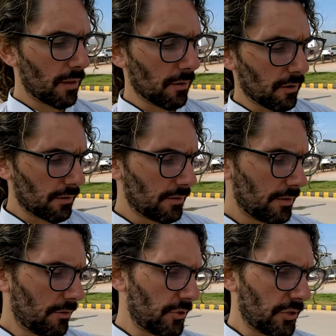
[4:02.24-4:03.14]
what I learn.
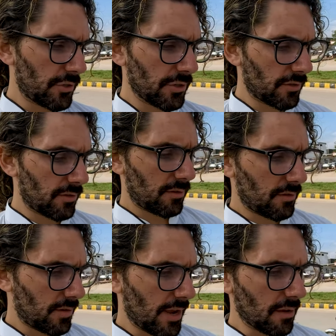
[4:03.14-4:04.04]
You know, just
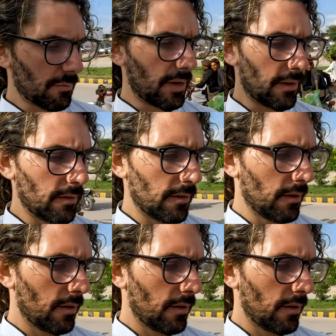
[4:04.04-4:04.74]
take a minute.